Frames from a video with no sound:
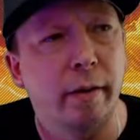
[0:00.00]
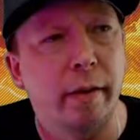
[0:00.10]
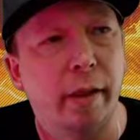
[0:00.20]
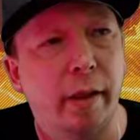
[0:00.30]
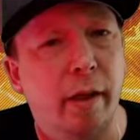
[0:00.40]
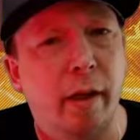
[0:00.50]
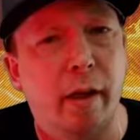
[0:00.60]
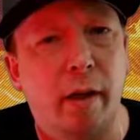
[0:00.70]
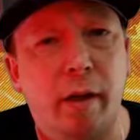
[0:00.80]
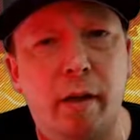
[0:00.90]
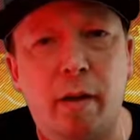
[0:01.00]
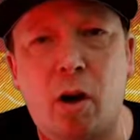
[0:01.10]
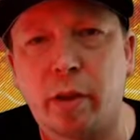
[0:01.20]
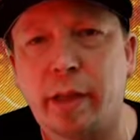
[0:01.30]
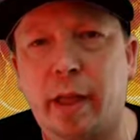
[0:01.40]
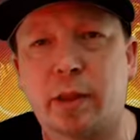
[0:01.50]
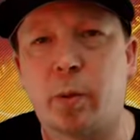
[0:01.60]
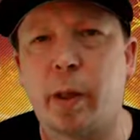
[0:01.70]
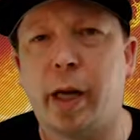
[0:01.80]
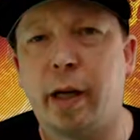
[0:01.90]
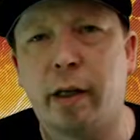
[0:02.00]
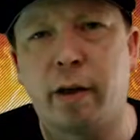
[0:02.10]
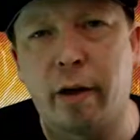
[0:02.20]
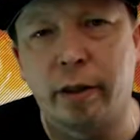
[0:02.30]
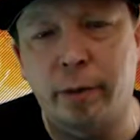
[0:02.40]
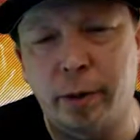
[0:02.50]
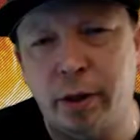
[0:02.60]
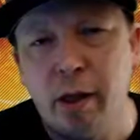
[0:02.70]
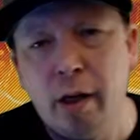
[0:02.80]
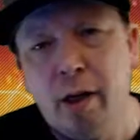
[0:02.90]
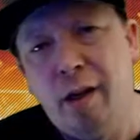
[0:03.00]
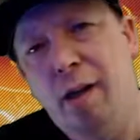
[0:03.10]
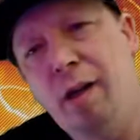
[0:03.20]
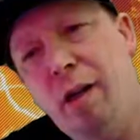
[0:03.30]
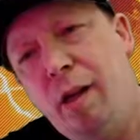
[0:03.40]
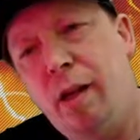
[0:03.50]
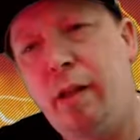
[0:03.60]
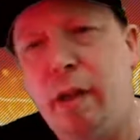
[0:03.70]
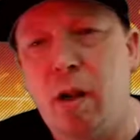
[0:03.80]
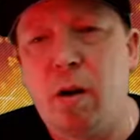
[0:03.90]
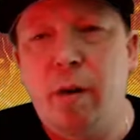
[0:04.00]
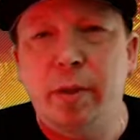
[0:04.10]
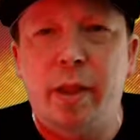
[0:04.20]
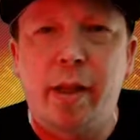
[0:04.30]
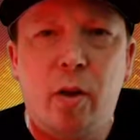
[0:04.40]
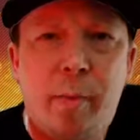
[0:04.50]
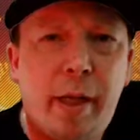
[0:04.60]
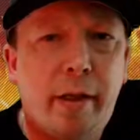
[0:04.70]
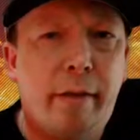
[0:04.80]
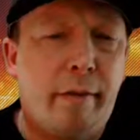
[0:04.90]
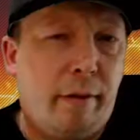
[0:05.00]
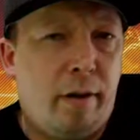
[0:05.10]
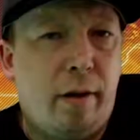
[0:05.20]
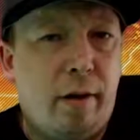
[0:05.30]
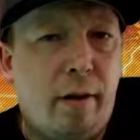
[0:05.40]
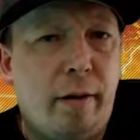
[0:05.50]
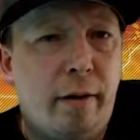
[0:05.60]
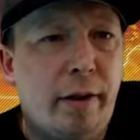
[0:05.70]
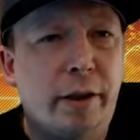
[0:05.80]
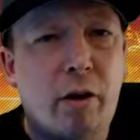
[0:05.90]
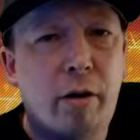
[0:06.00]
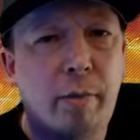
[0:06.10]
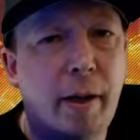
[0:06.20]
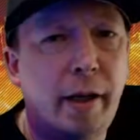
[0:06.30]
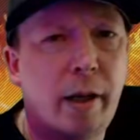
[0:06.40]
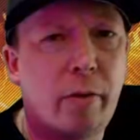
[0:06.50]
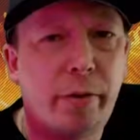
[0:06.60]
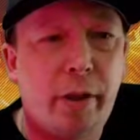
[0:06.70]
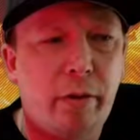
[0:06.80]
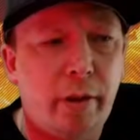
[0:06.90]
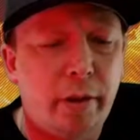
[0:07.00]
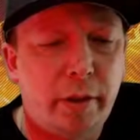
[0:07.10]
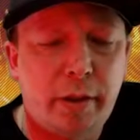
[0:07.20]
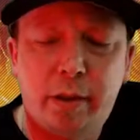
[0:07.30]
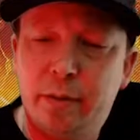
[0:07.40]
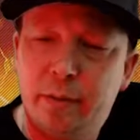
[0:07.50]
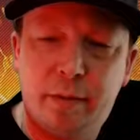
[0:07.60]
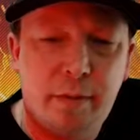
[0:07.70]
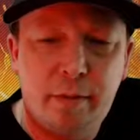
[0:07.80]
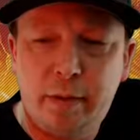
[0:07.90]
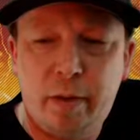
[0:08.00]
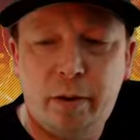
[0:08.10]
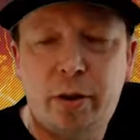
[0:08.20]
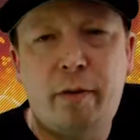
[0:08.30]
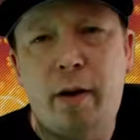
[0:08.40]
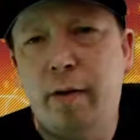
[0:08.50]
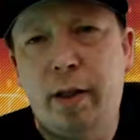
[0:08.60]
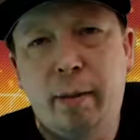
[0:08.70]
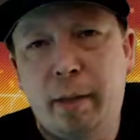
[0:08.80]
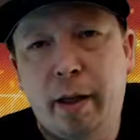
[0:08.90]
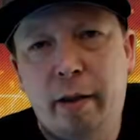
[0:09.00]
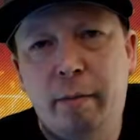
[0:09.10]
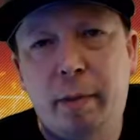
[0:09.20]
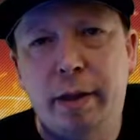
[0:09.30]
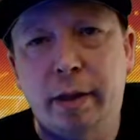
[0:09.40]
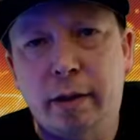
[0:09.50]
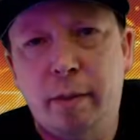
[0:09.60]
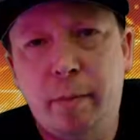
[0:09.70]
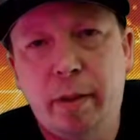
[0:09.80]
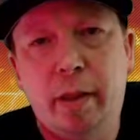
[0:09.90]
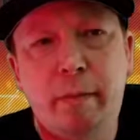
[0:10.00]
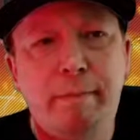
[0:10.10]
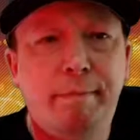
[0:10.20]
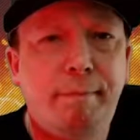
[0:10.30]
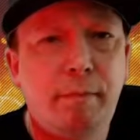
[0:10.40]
the RTX 2080 cards, which, you know, I was a little bit disheartened by that whole deal because, you know, it took forever to get my system, and then